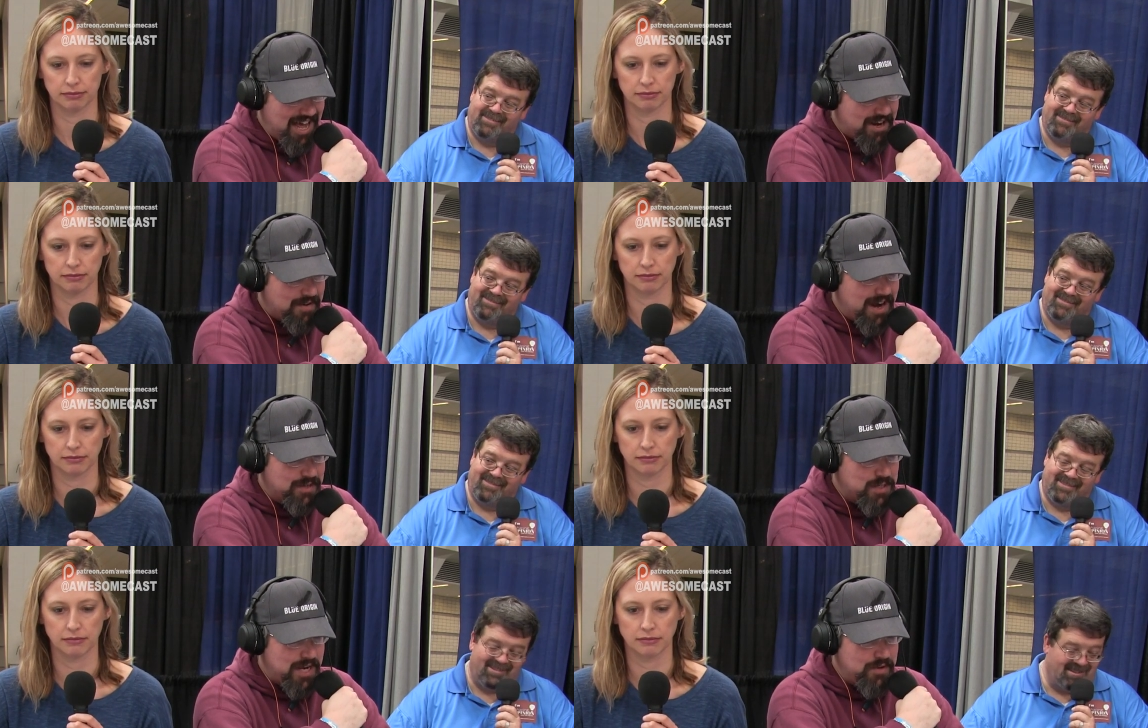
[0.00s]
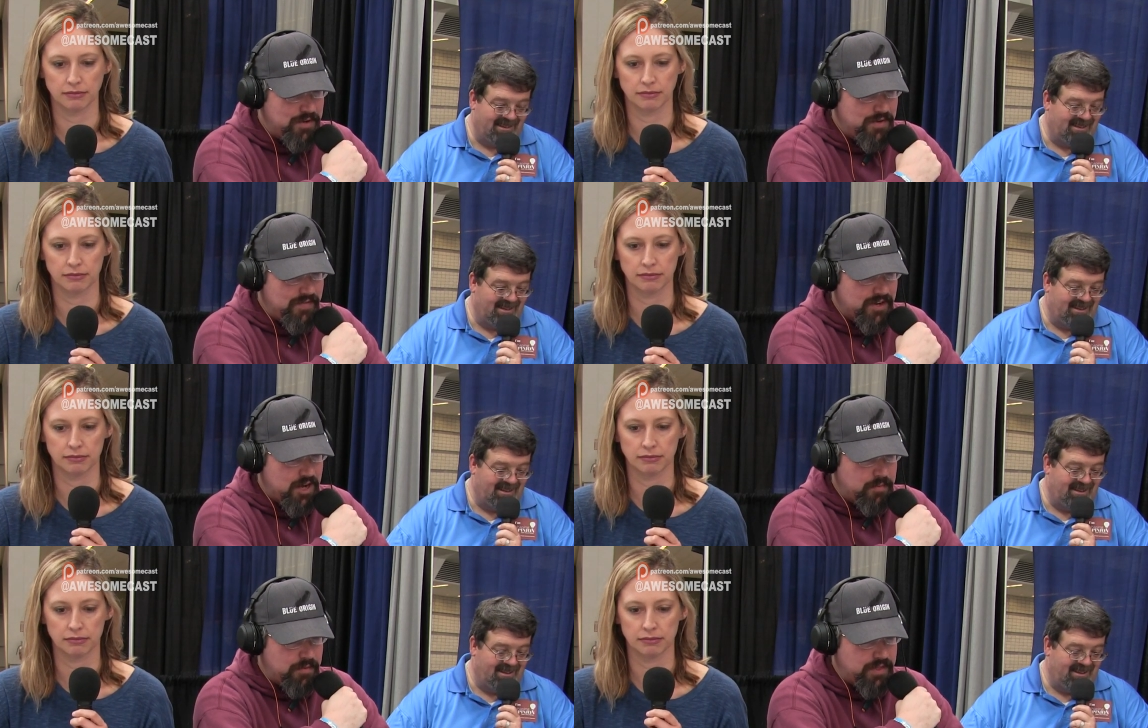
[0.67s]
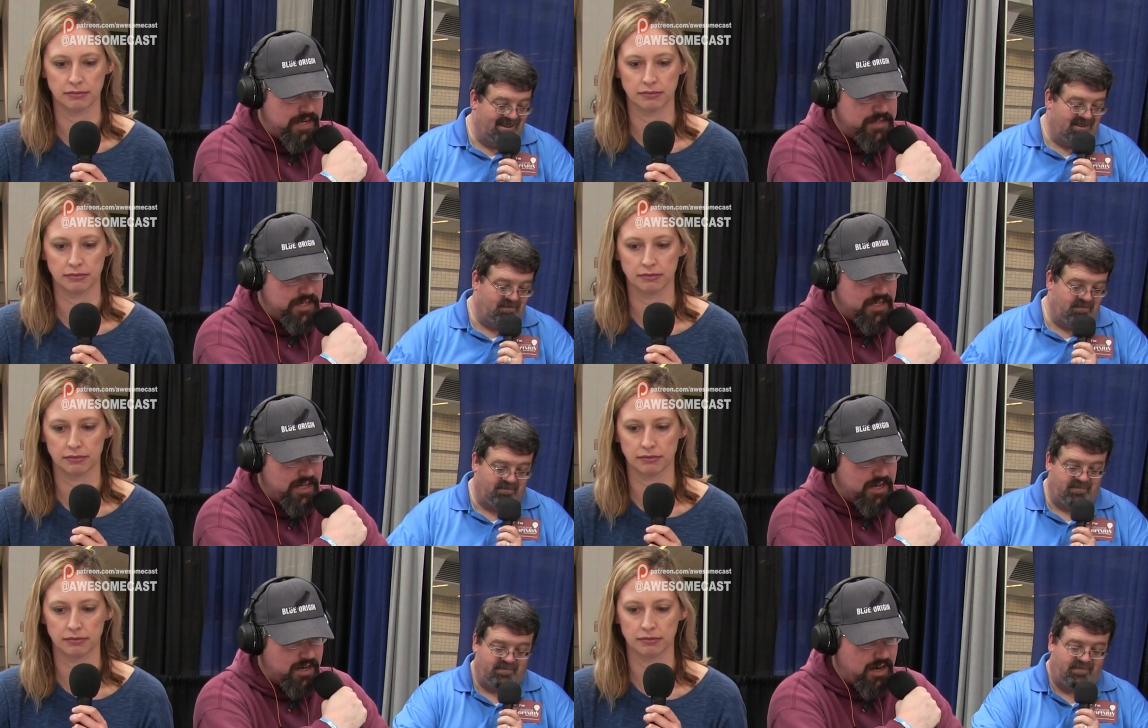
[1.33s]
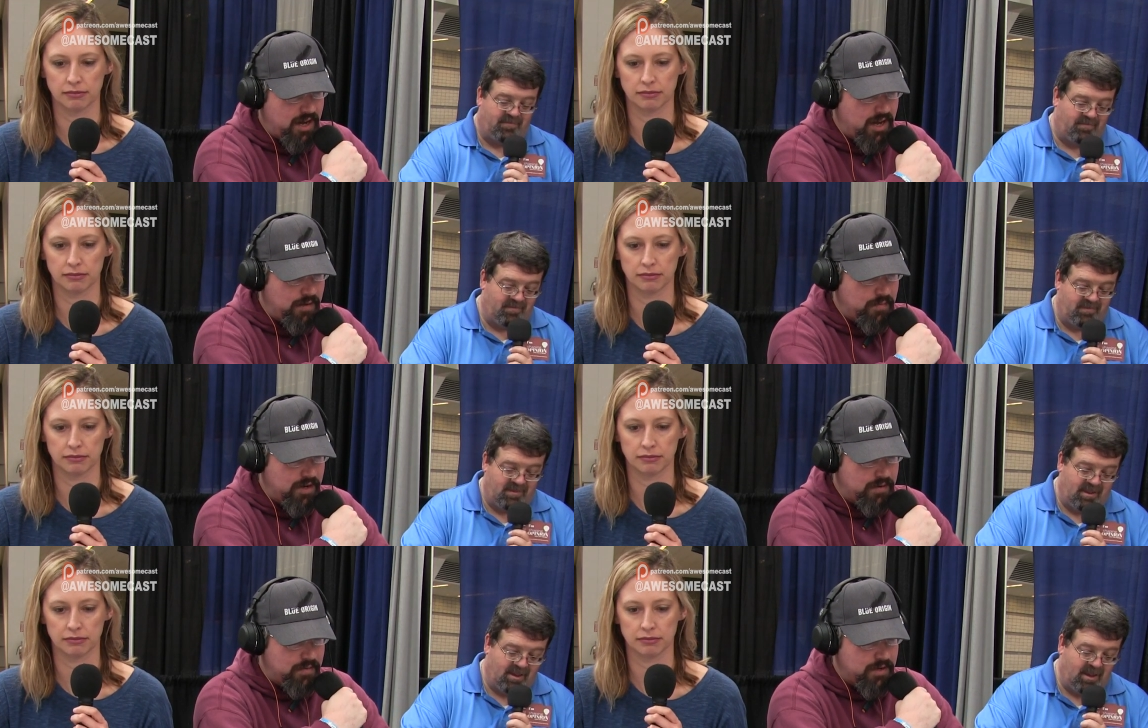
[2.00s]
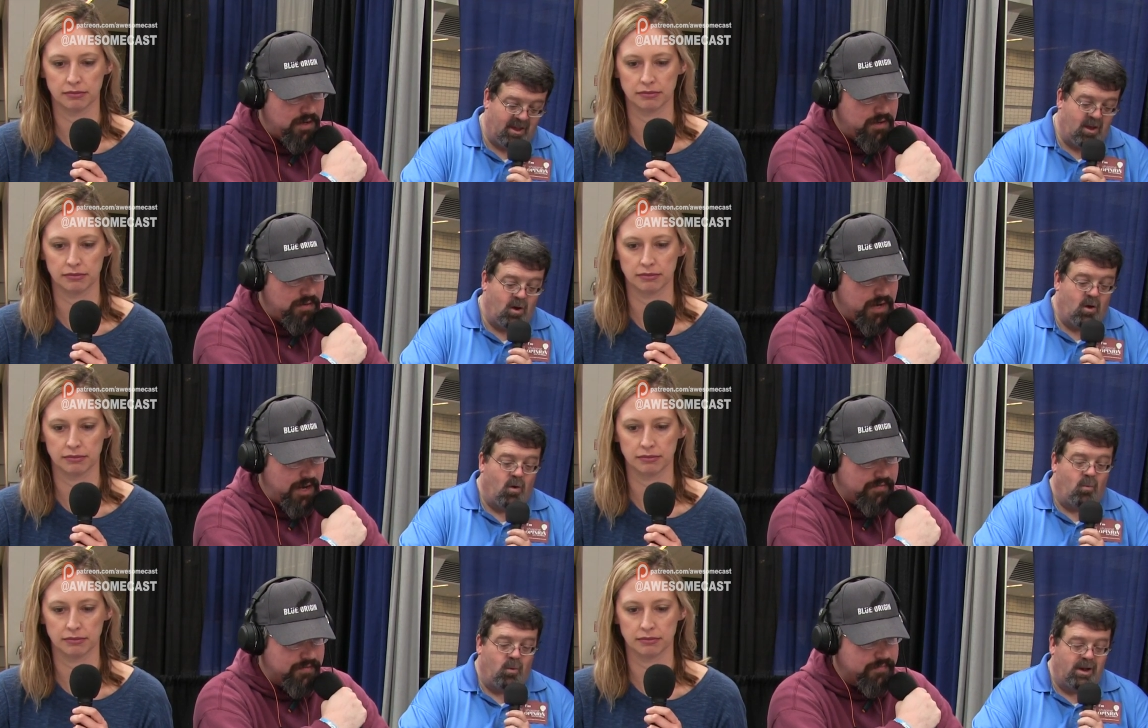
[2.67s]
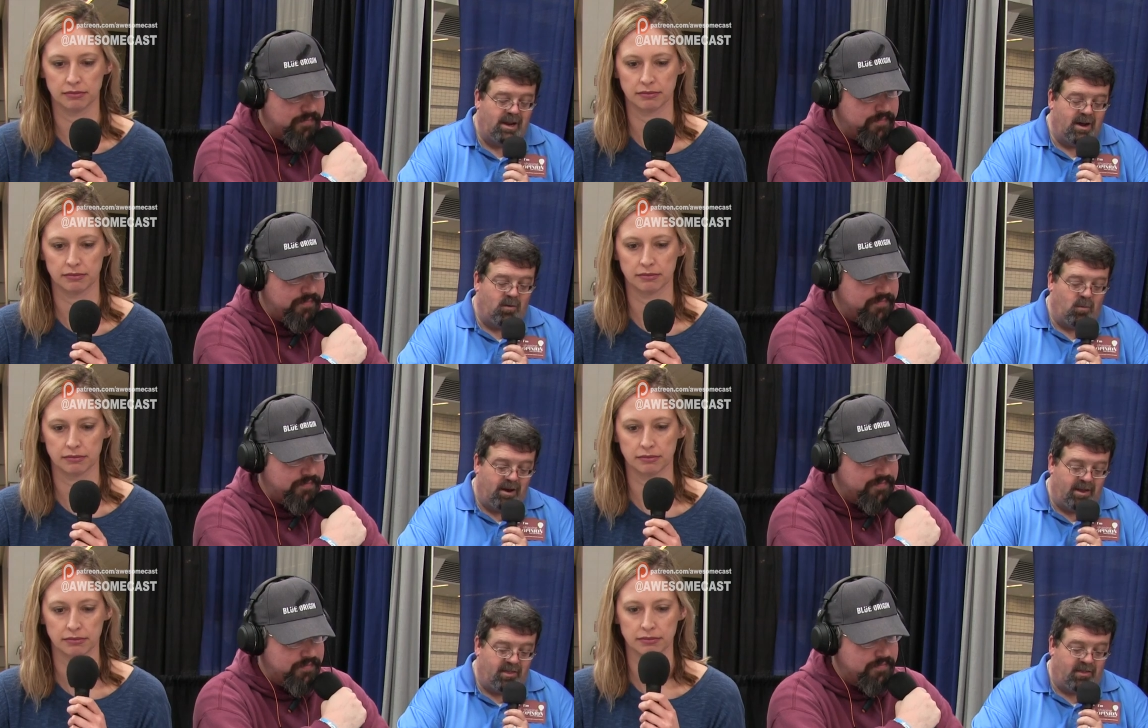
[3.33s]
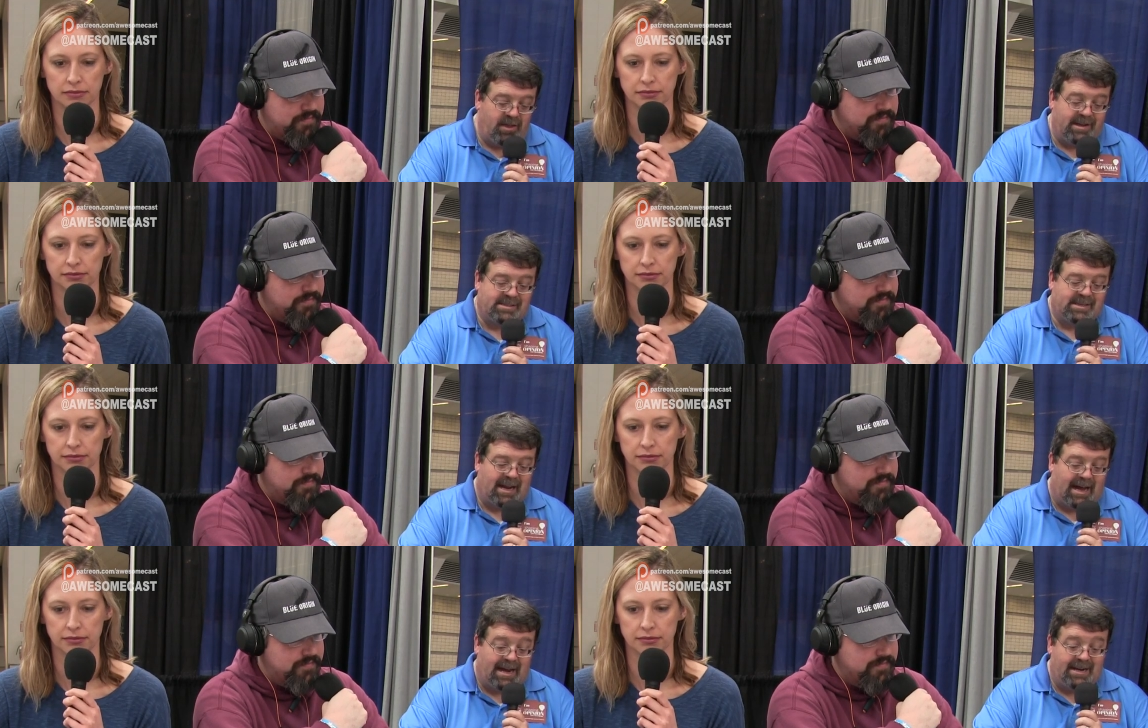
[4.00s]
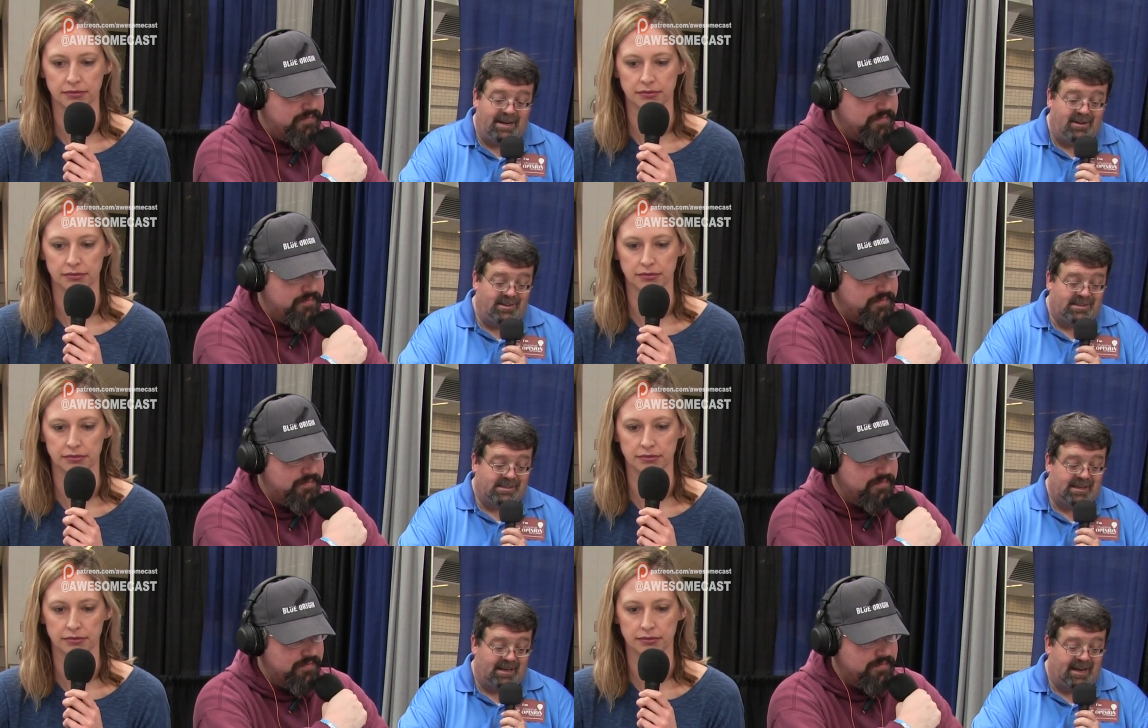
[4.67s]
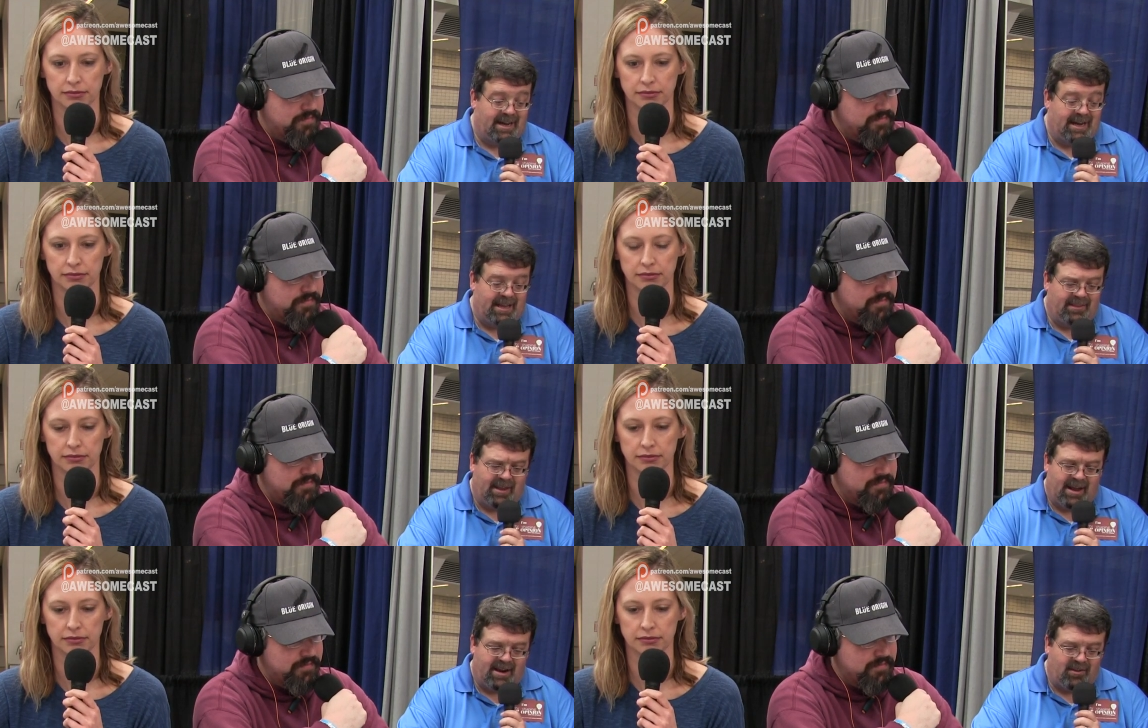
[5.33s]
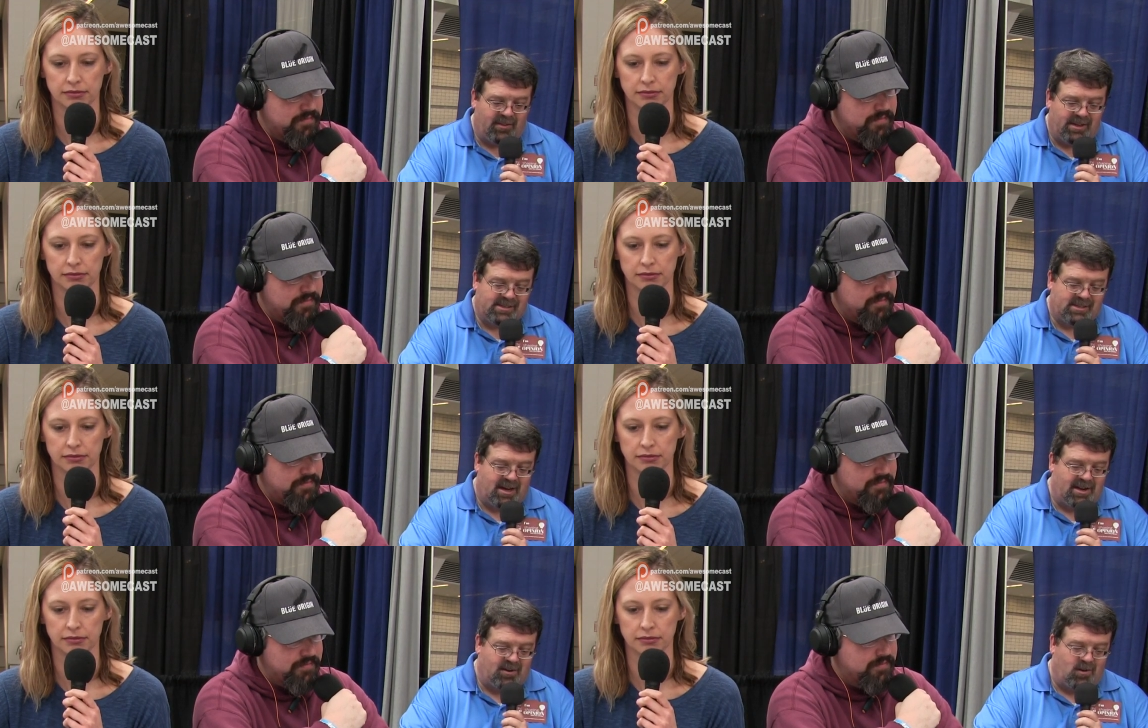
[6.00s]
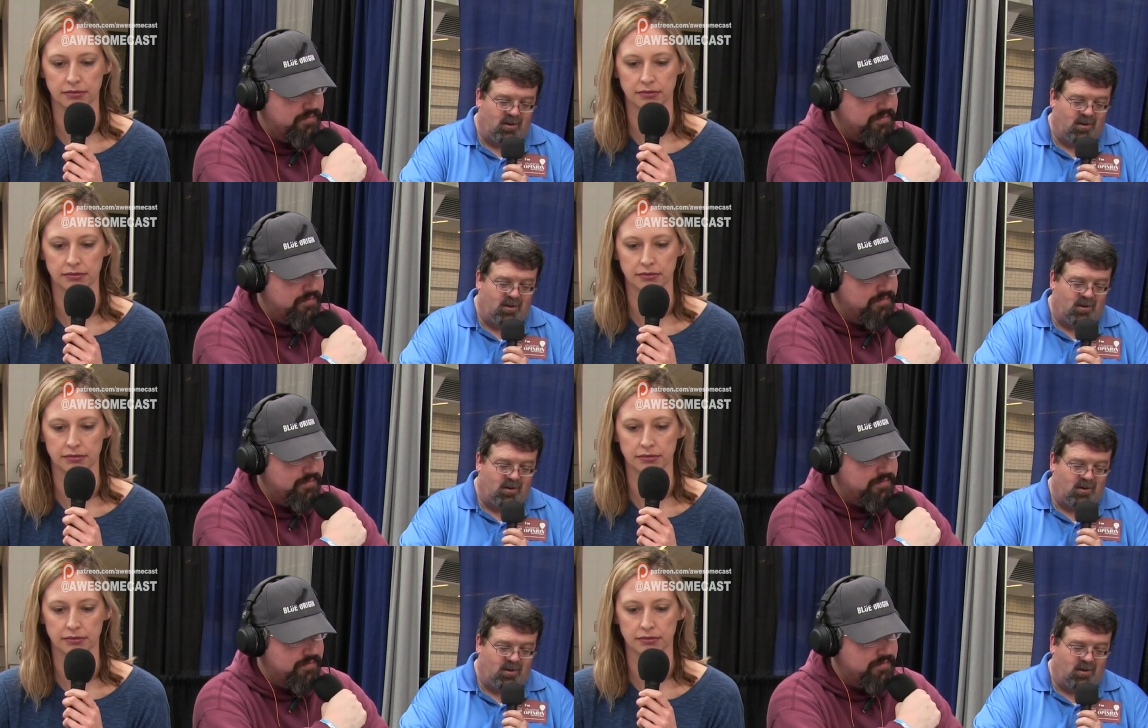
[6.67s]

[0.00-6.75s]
Speaker 1: uh, Krause, I know you have a couple things in here. Uh, what what do you have?
Speaker 2: Well, you know, one of the things that I noticed today that I don't think's gotten a